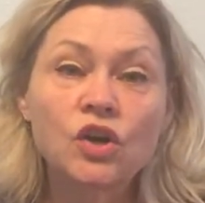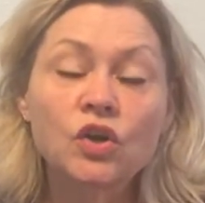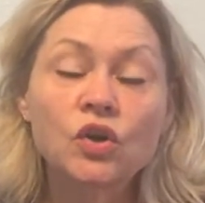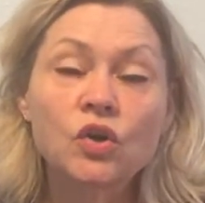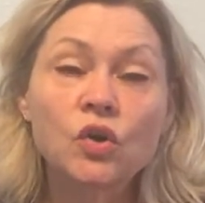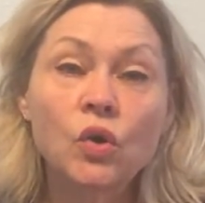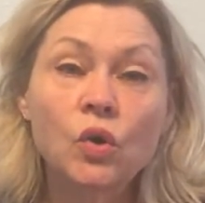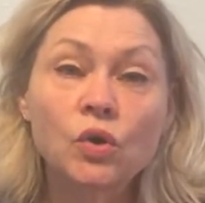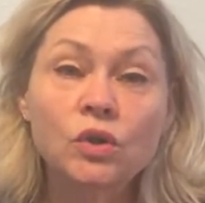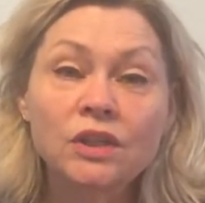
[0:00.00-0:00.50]

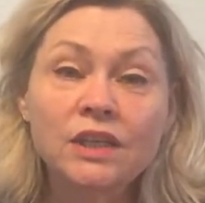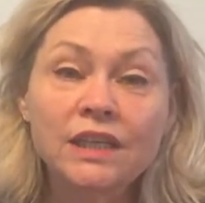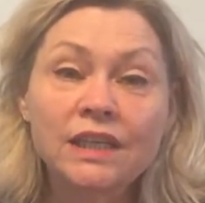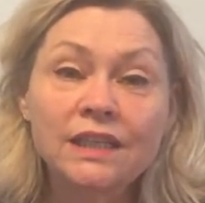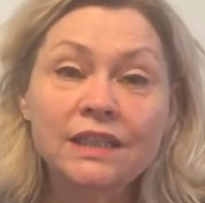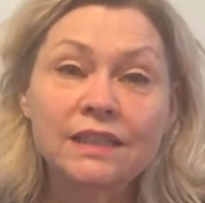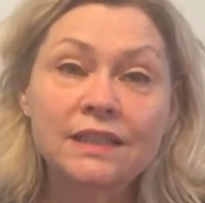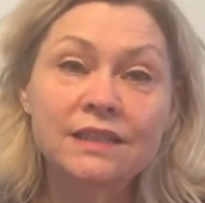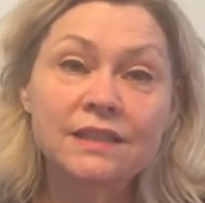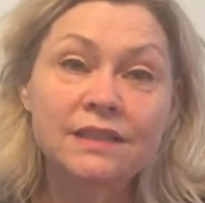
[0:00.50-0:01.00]

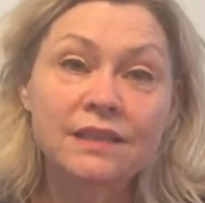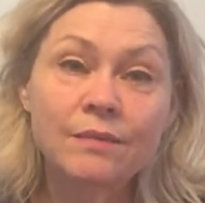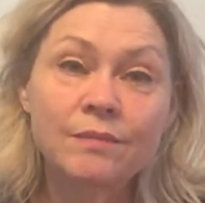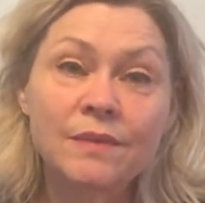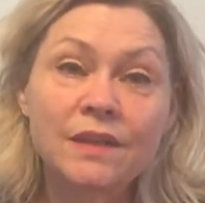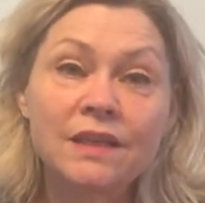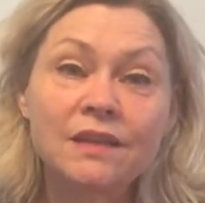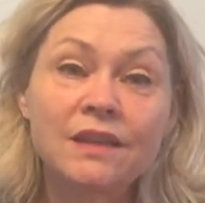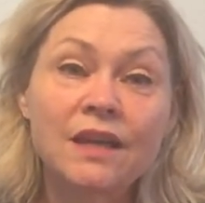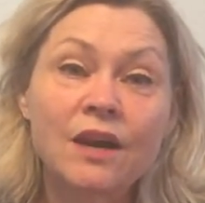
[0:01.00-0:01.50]
Choline is
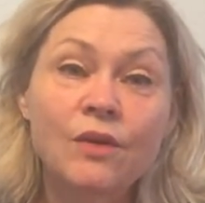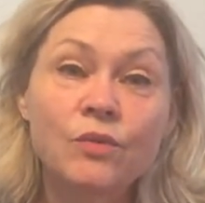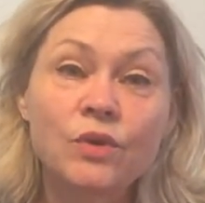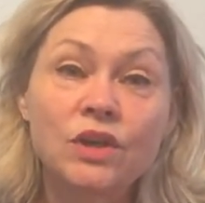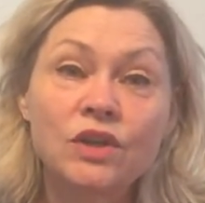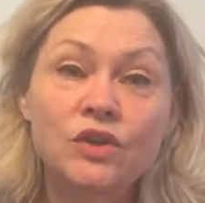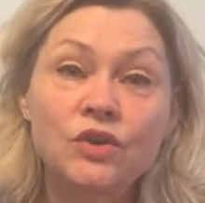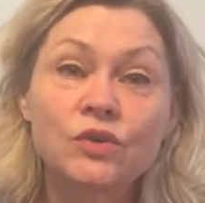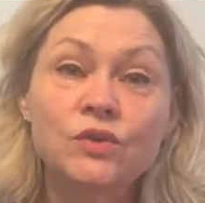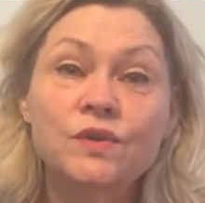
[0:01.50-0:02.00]
something that we
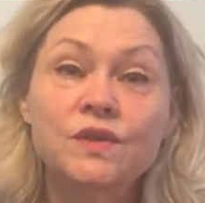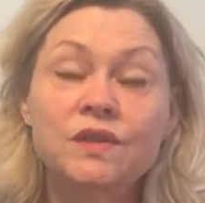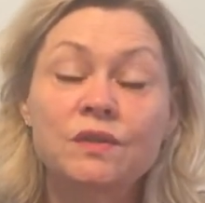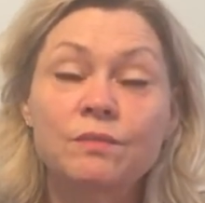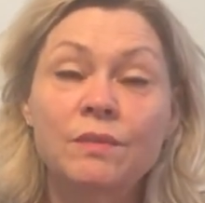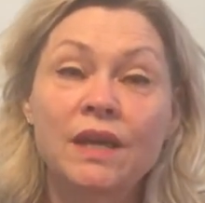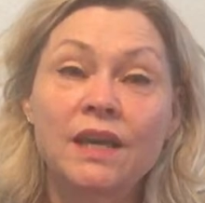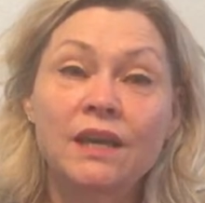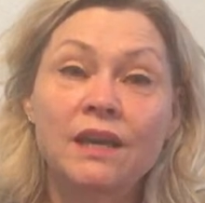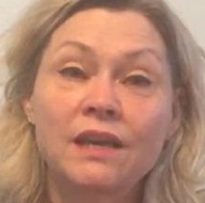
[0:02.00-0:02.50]
use to
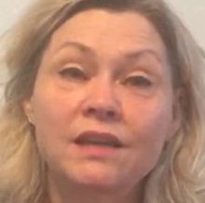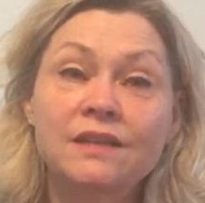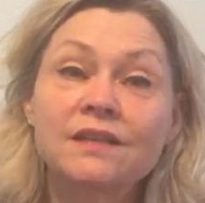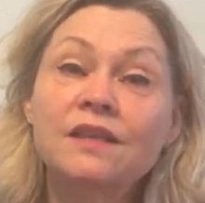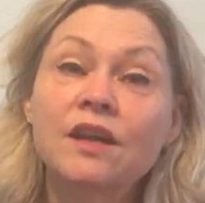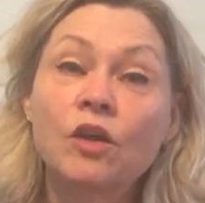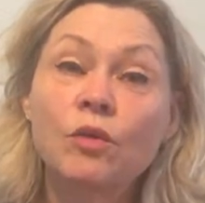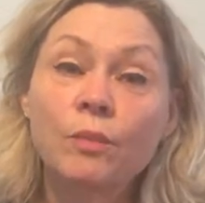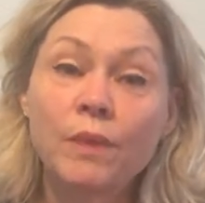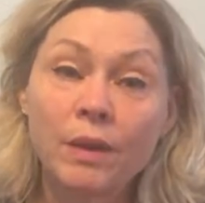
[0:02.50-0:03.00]
make
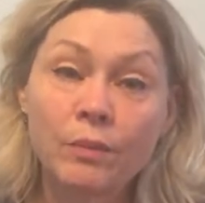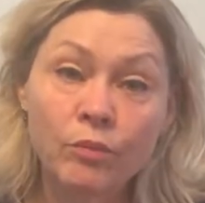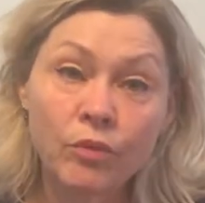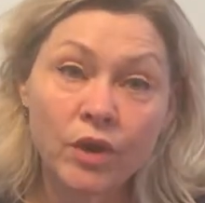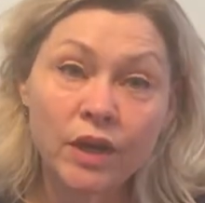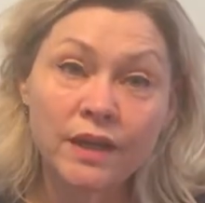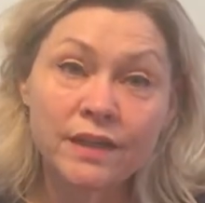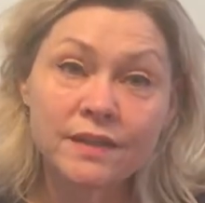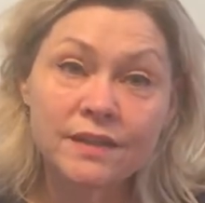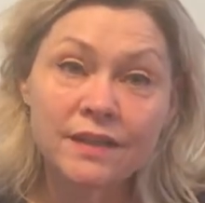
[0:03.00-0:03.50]
cell
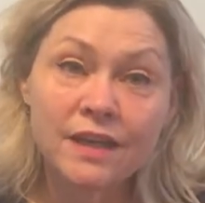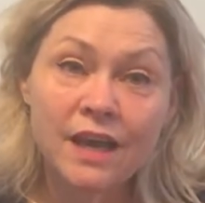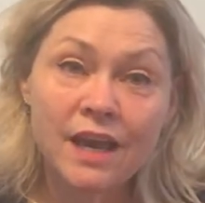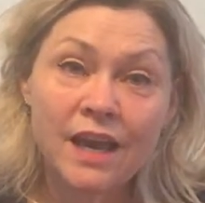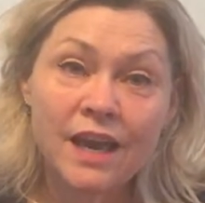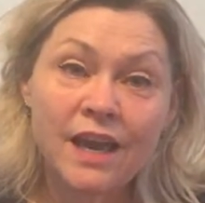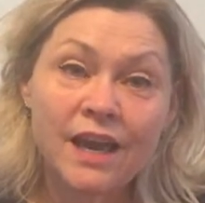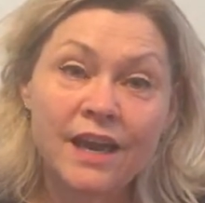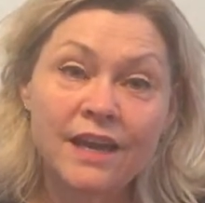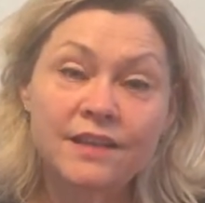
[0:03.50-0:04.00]
membranes.
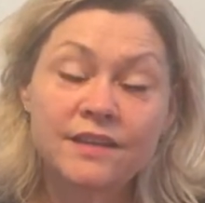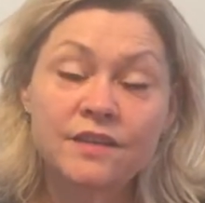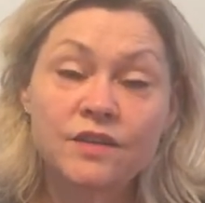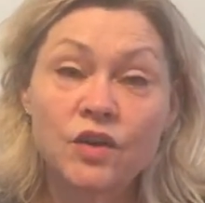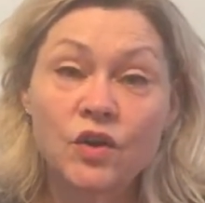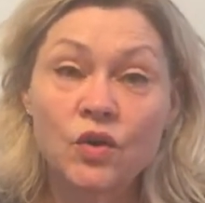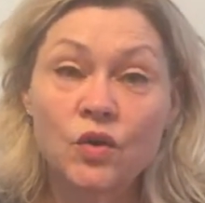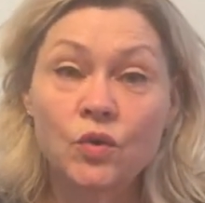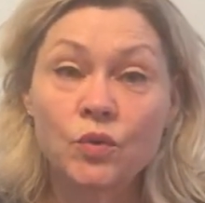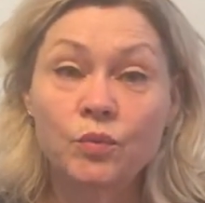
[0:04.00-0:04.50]
And
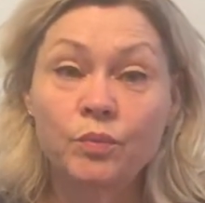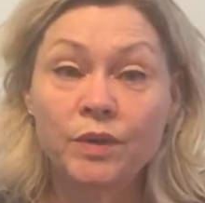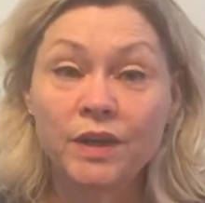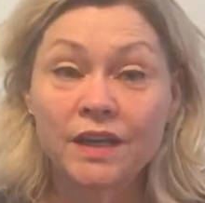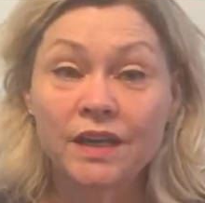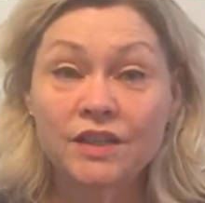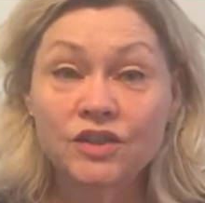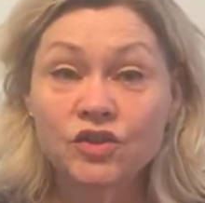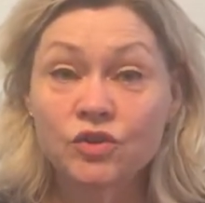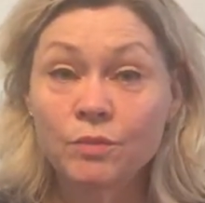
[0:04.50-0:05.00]
so
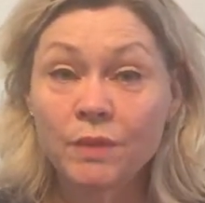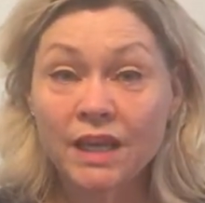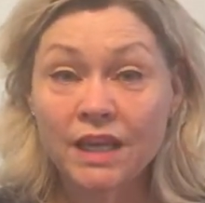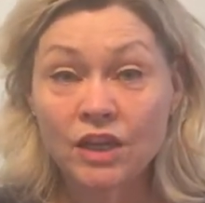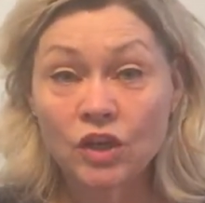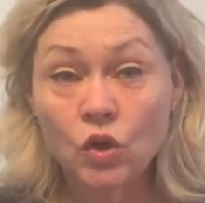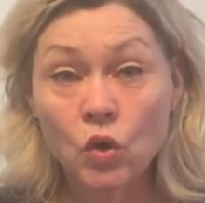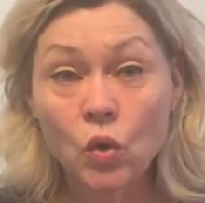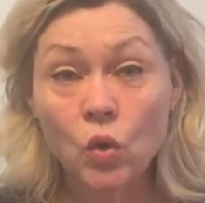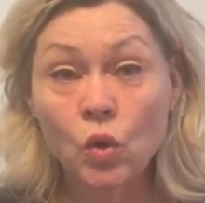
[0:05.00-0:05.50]
because you're
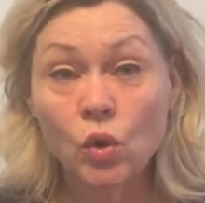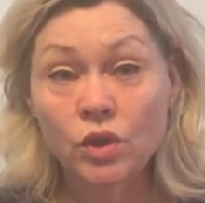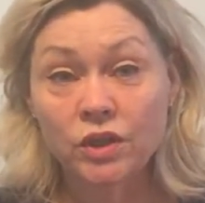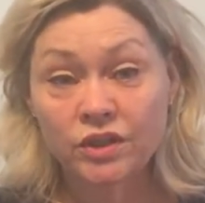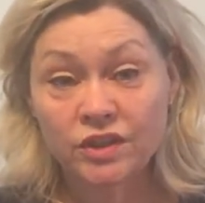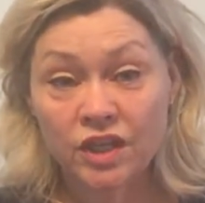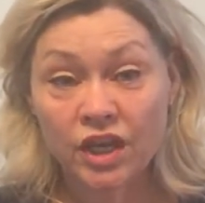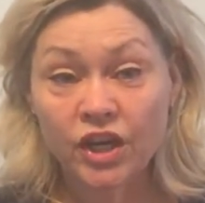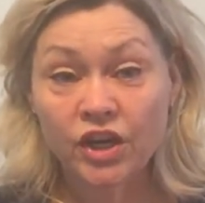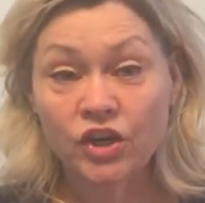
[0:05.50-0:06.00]
making a whole
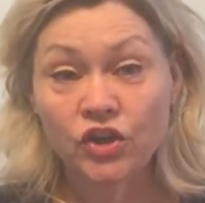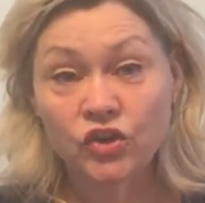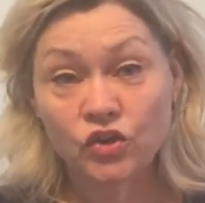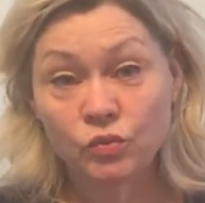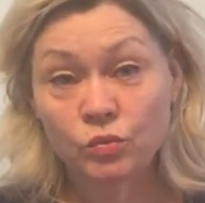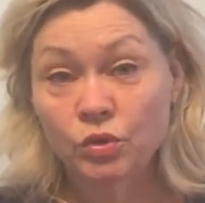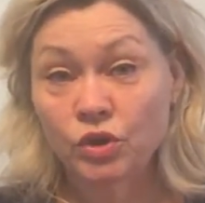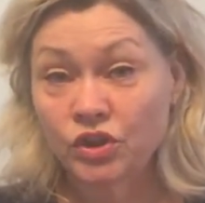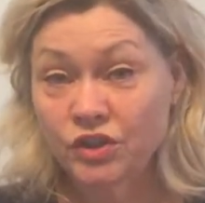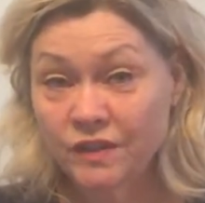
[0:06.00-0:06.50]
entire new
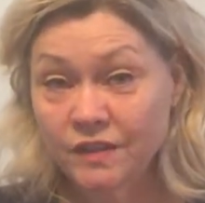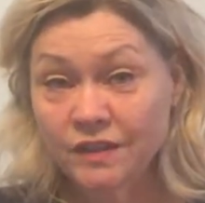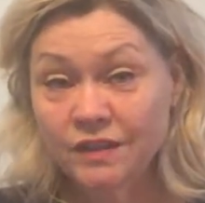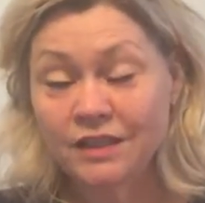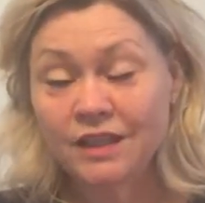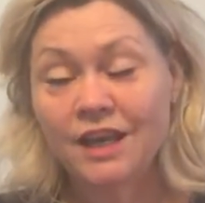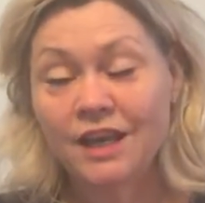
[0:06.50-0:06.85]
person,